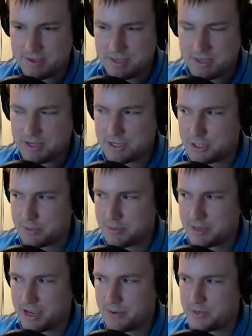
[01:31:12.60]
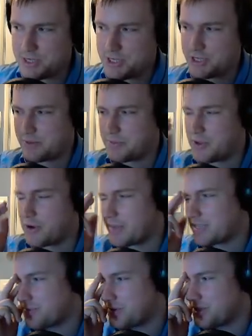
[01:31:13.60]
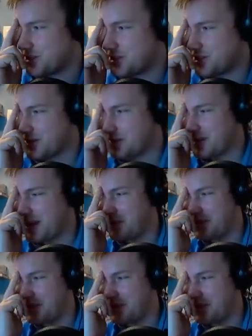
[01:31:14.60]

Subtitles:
A chopper guy would chop no amount of wood, since a chopper guy wouldn't